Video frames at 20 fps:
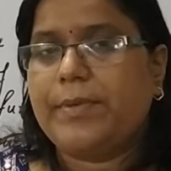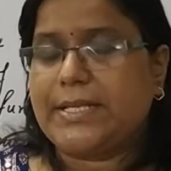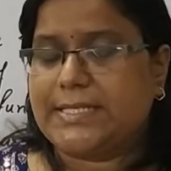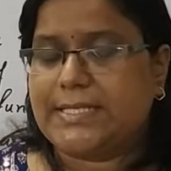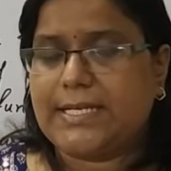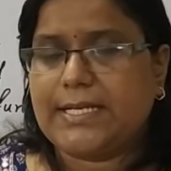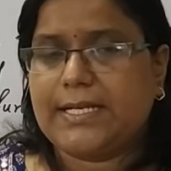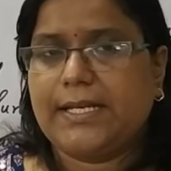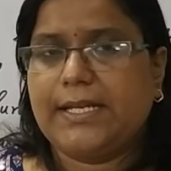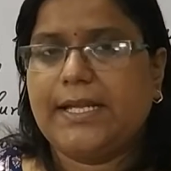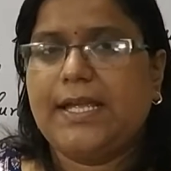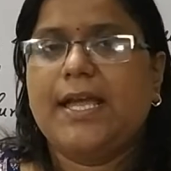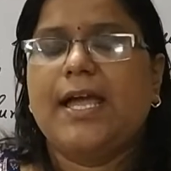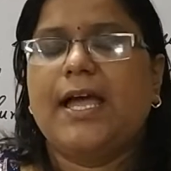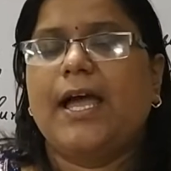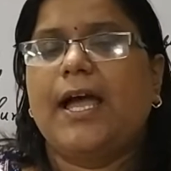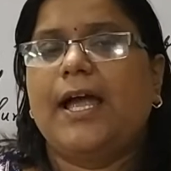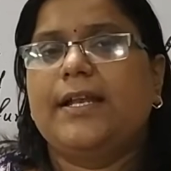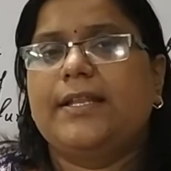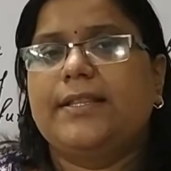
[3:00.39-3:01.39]
basically,
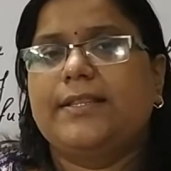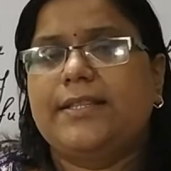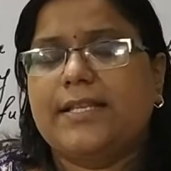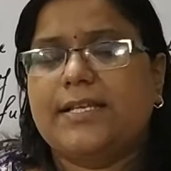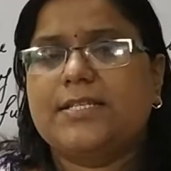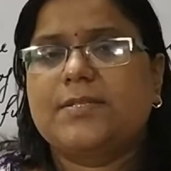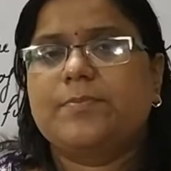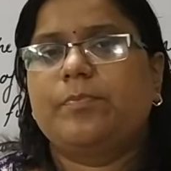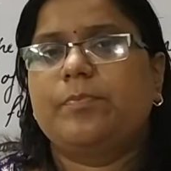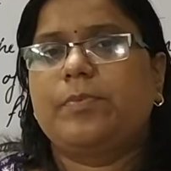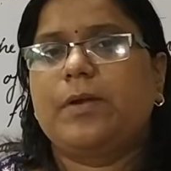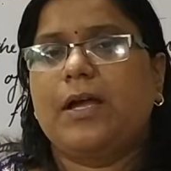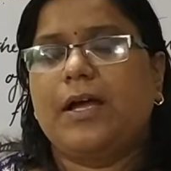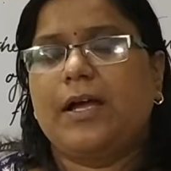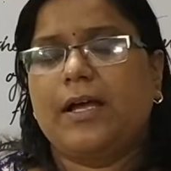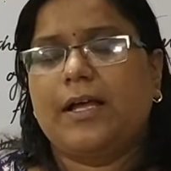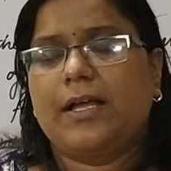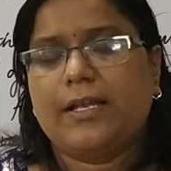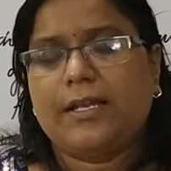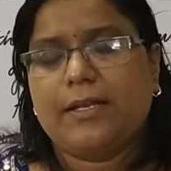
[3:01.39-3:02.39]
and this
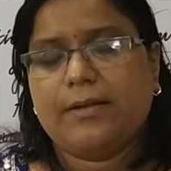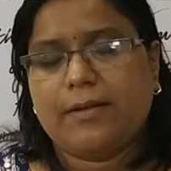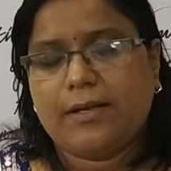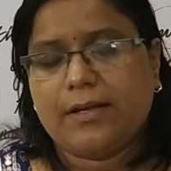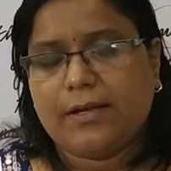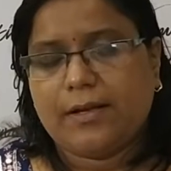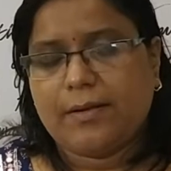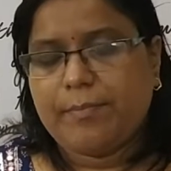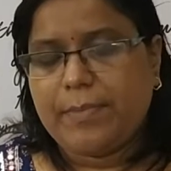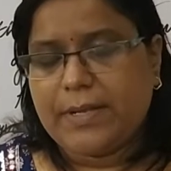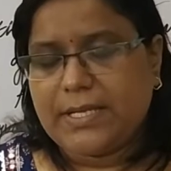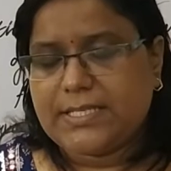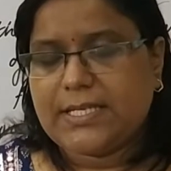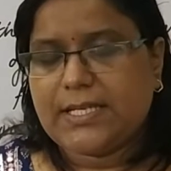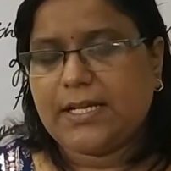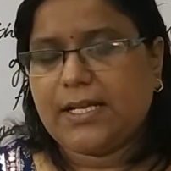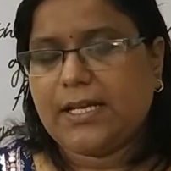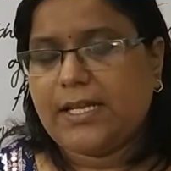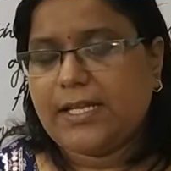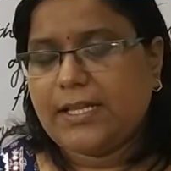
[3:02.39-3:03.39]

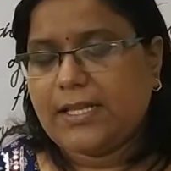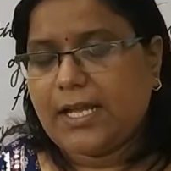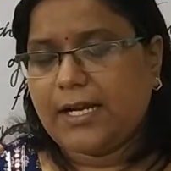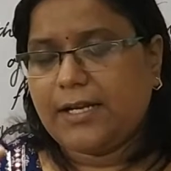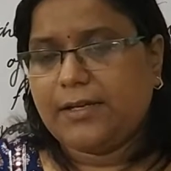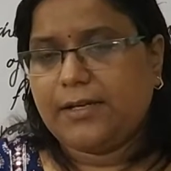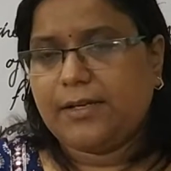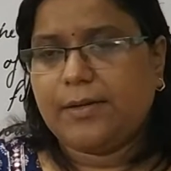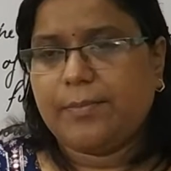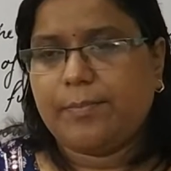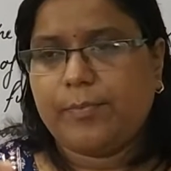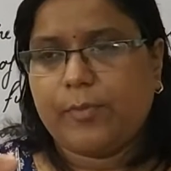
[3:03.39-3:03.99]
basically that